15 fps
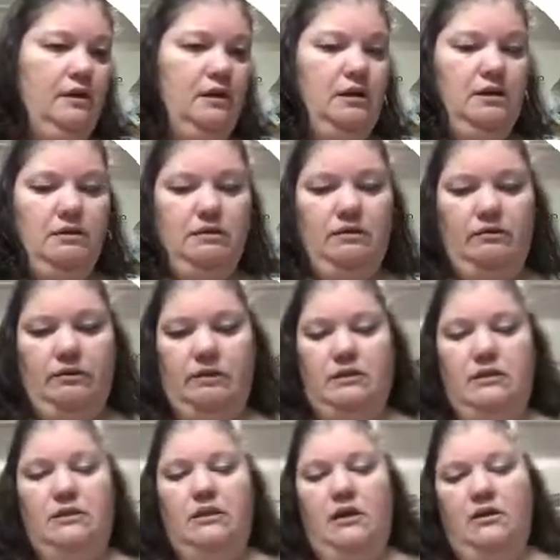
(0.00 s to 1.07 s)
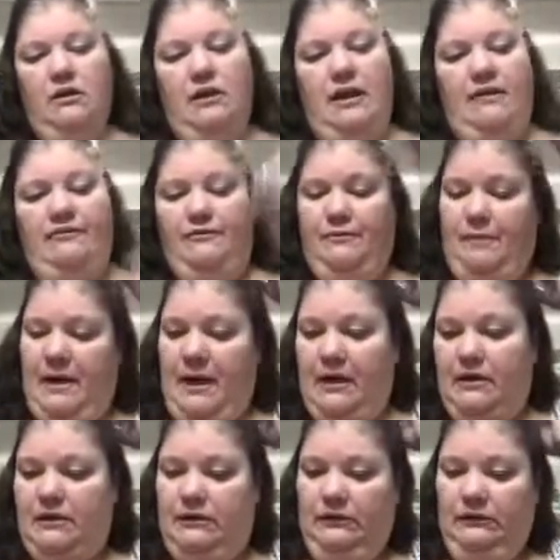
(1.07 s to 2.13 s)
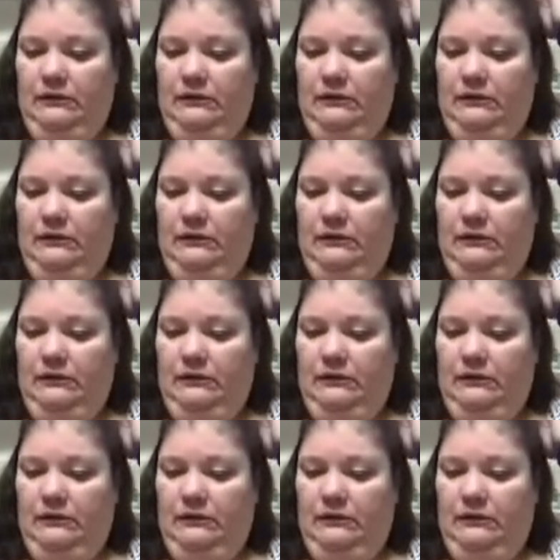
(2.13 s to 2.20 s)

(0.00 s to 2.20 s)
So this is our left panel.